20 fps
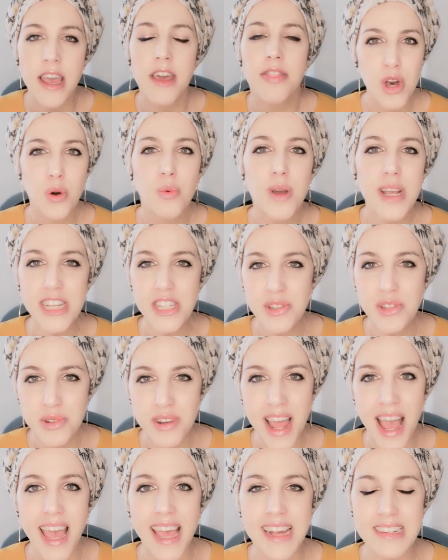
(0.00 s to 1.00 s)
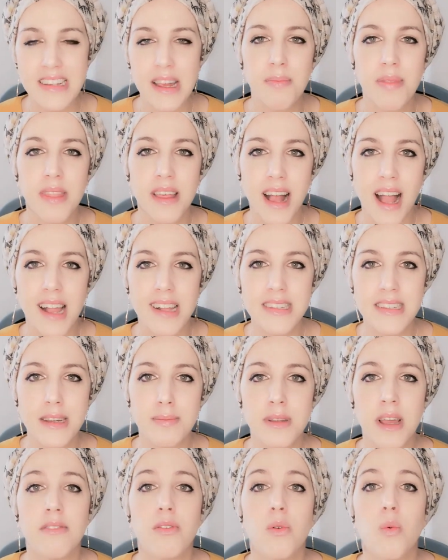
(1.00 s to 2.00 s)
We do not accept the concept
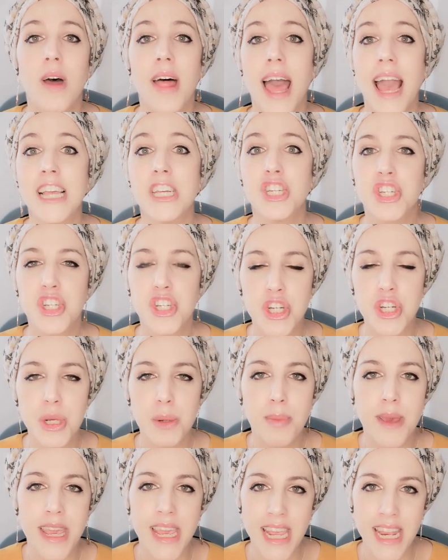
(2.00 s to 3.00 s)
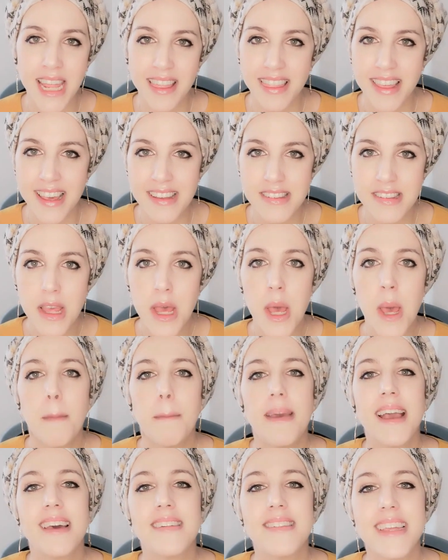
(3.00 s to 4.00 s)
of, well, I should be eating this.
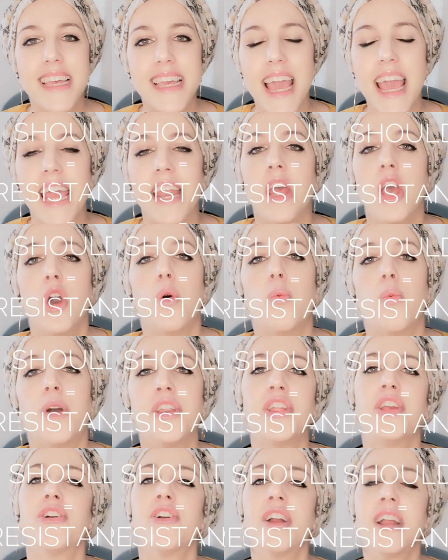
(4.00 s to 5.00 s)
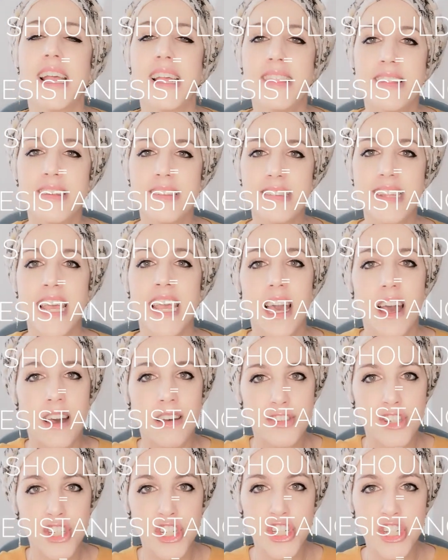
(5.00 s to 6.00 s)
Because again, when you're in the state of
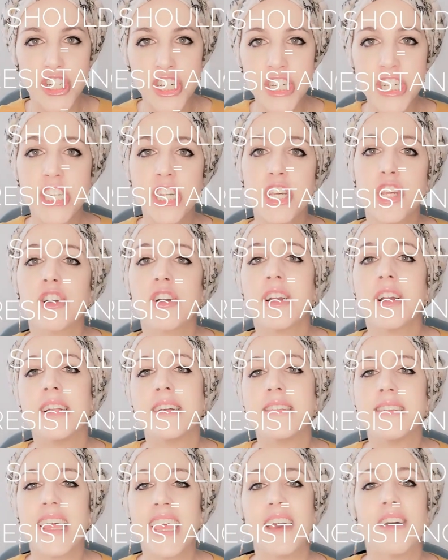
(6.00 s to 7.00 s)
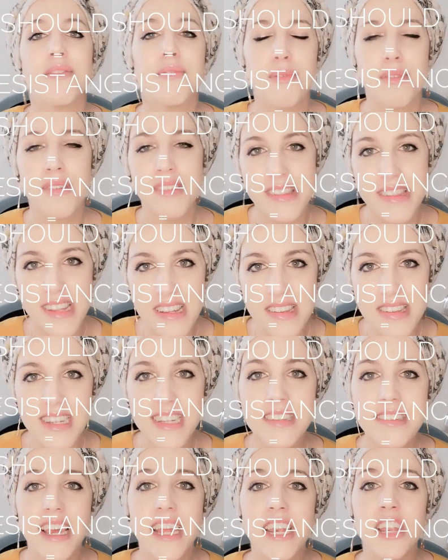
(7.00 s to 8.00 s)
should, you're in a state of resistance
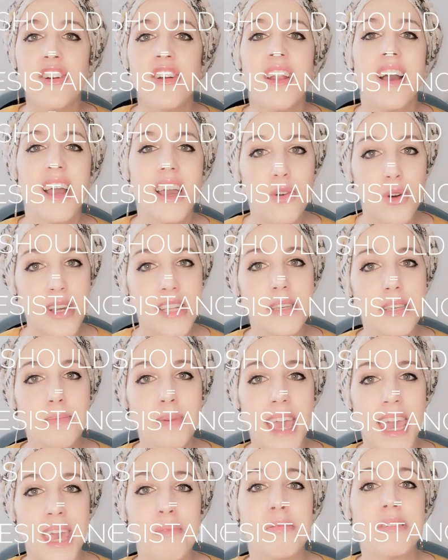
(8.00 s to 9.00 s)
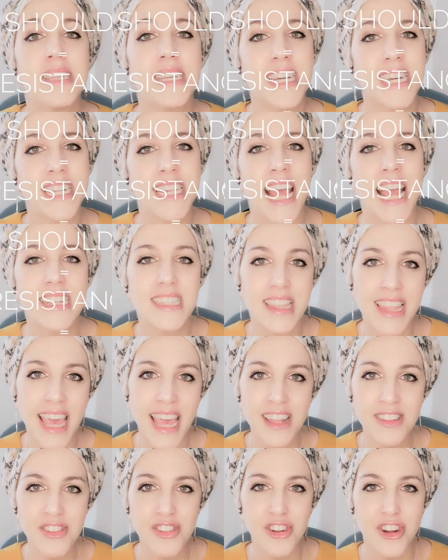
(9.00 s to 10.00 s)
and you're not going to be able to connect to the
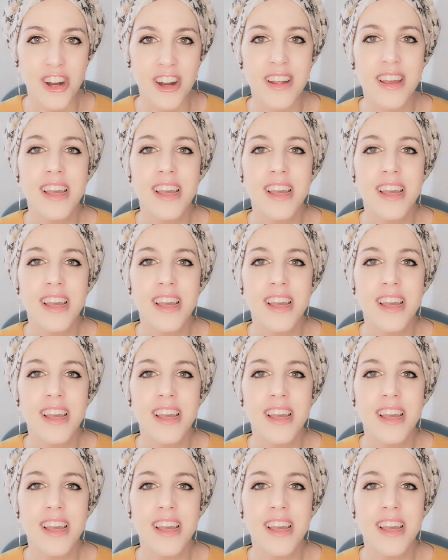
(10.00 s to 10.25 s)
answer.